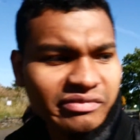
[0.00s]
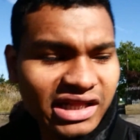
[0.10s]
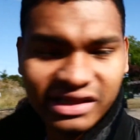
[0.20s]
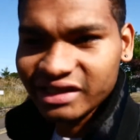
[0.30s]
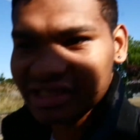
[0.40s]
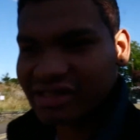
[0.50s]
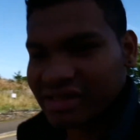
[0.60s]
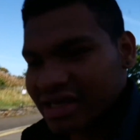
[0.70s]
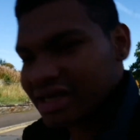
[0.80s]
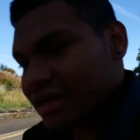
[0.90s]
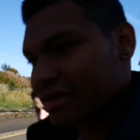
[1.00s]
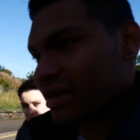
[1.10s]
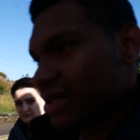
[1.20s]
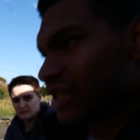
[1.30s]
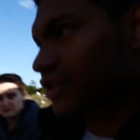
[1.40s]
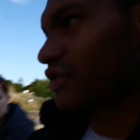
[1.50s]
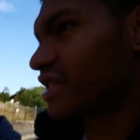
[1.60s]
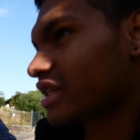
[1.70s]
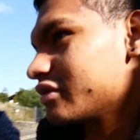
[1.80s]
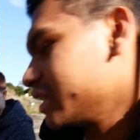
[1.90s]
of Melanie. I just shooshed
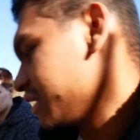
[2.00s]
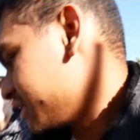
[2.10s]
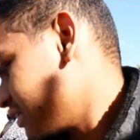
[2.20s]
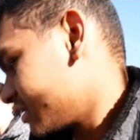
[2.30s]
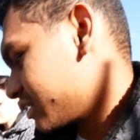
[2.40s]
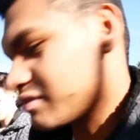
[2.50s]
it away. Because